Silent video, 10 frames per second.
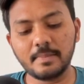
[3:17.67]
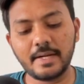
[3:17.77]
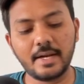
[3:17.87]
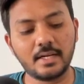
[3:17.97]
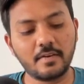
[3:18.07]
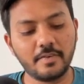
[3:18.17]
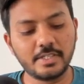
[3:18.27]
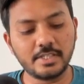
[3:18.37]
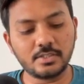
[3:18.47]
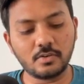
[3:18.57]
my data, which
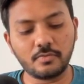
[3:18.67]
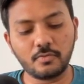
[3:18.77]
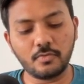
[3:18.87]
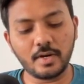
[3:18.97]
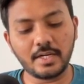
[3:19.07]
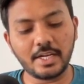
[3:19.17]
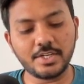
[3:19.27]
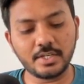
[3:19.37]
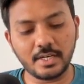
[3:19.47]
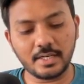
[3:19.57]
is of 1
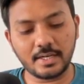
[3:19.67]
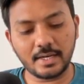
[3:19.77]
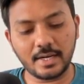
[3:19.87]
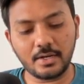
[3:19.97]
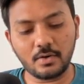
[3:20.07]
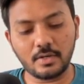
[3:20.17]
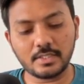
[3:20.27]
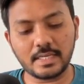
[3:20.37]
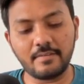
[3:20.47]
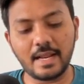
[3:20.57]
t-shirt and $10.
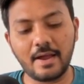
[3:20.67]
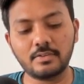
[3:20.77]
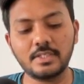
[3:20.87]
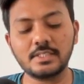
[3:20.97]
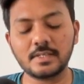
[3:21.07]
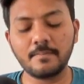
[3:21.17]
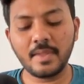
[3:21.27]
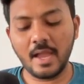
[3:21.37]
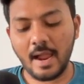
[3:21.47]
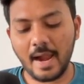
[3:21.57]
I will have this.
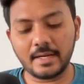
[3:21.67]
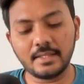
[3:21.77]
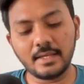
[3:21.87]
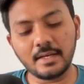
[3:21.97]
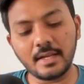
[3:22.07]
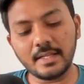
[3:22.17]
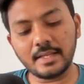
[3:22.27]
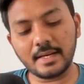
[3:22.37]
And then in the